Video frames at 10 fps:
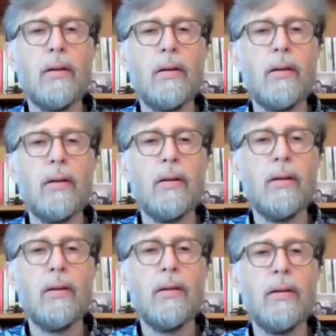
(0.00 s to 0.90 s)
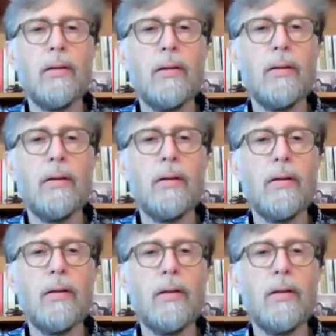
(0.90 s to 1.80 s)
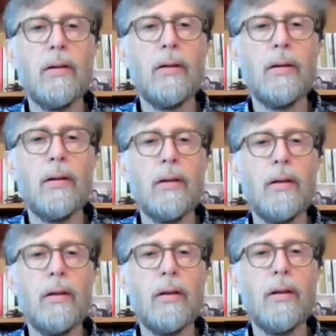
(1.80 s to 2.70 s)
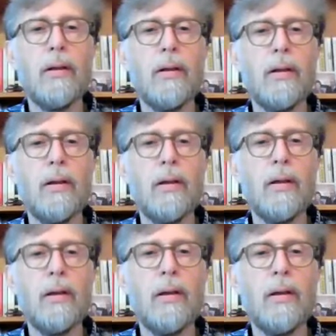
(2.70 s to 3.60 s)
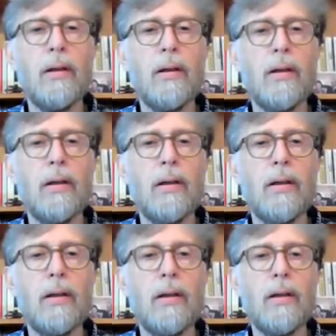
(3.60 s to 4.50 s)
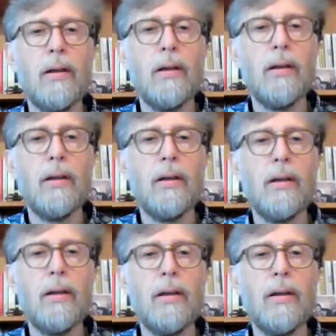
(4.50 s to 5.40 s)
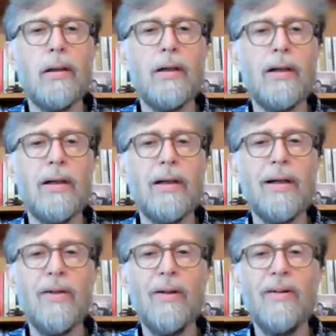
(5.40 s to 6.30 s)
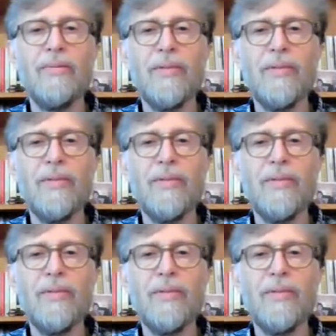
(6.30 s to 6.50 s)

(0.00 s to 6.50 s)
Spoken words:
The person shown says nothing.